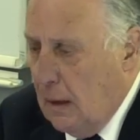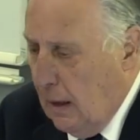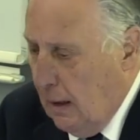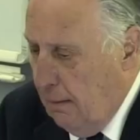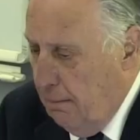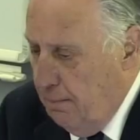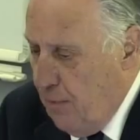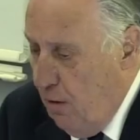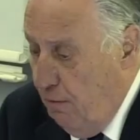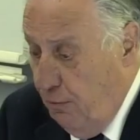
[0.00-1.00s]

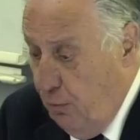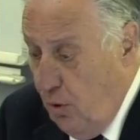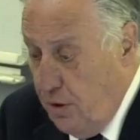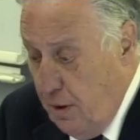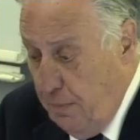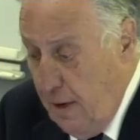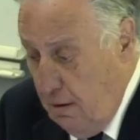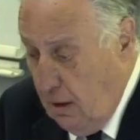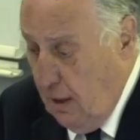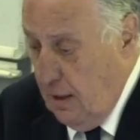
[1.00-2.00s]
of what
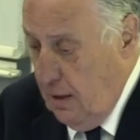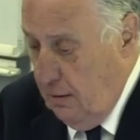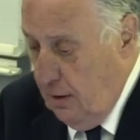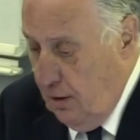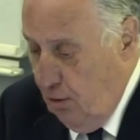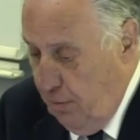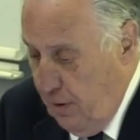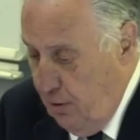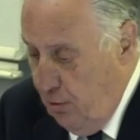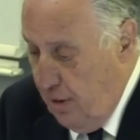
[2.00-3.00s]
apparently the
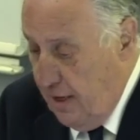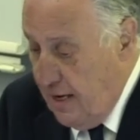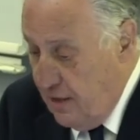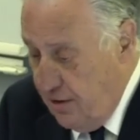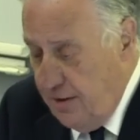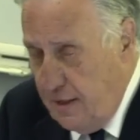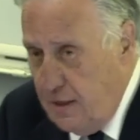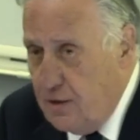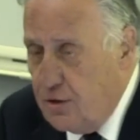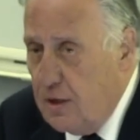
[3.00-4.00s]
European Union is, and that
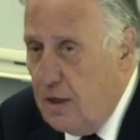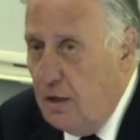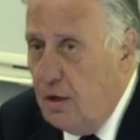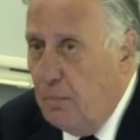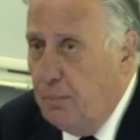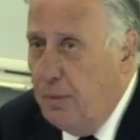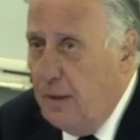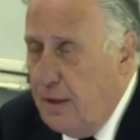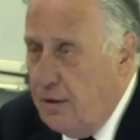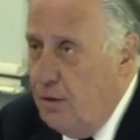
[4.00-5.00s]
is the
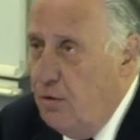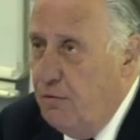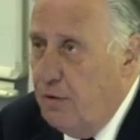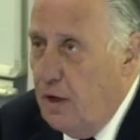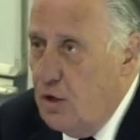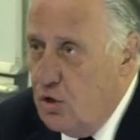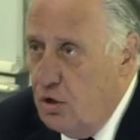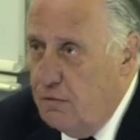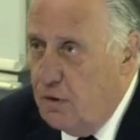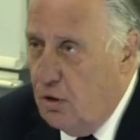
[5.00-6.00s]
complete
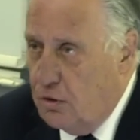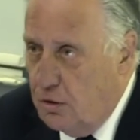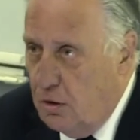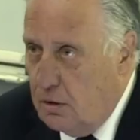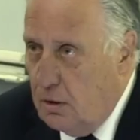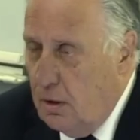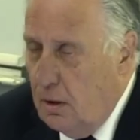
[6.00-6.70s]
unification of the continent